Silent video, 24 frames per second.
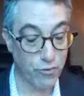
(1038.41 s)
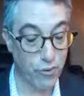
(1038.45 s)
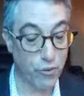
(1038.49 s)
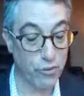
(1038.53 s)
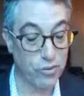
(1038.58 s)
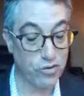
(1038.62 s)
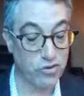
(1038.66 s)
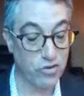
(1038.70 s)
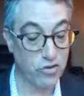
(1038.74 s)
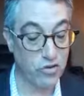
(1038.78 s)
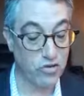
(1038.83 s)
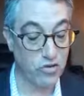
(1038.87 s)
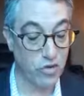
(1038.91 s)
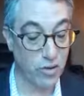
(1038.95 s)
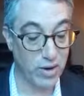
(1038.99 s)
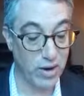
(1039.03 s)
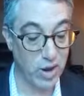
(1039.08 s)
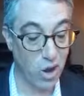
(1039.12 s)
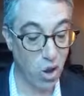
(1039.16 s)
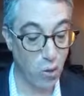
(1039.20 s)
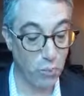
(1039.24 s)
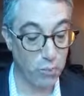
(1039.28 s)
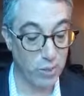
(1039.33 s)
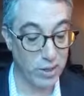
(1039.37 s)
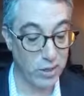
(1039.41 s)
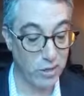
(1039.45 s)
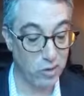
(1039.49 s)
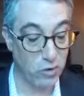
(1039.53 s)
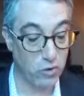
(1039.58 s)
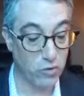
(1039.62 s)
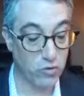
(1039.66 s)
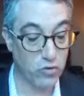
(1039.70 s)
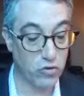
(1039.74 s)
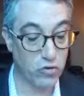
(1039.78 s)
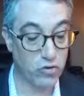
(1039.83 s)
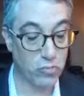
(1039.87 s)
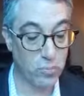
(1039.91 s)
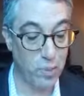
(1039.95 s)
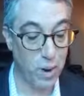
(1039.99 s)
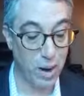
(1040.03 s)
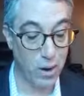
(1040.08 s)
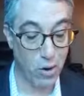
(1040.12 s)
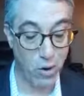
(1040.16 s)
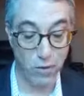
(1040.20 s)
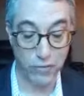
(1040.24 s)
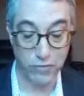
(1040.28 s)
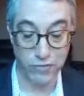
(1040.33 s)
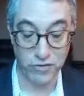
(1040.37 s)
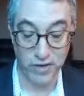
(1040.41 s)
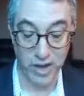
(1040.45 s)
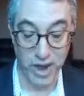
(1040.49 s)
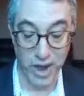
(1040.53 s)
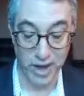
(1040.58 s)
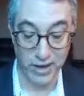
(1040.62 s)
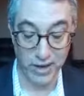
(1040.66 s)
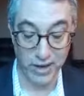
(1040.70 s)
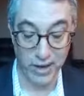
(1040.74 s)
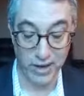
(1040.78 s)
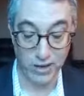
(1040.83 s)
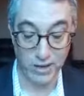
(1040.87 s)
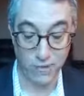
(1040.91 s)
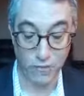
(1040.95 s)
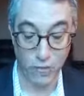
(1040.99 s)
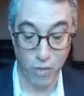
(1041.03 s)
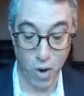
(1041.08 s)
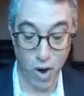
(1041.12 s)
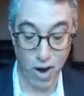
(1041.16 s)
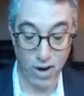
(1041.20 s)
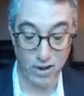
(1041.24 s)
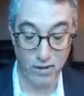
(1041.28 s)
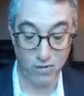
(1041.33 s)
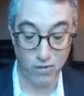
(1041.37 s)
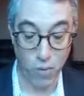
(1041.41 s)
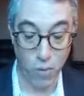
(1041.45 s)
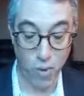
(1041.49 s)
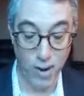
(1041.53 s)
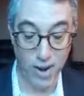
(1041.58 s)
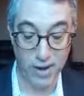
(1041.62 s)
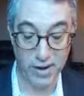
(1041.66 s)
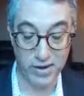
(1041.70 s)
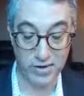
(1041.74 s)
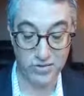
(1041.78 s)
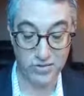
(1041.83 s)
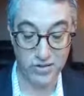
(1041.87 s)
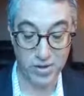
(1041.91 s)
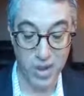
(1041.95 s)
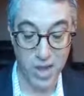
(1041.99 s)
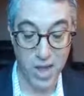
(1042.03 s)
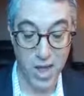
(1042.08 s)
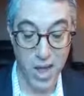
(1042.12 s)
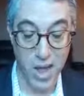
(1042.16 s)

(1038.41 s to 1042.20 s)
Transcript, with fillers: focuses on helping users pay off debt in a variety of ways.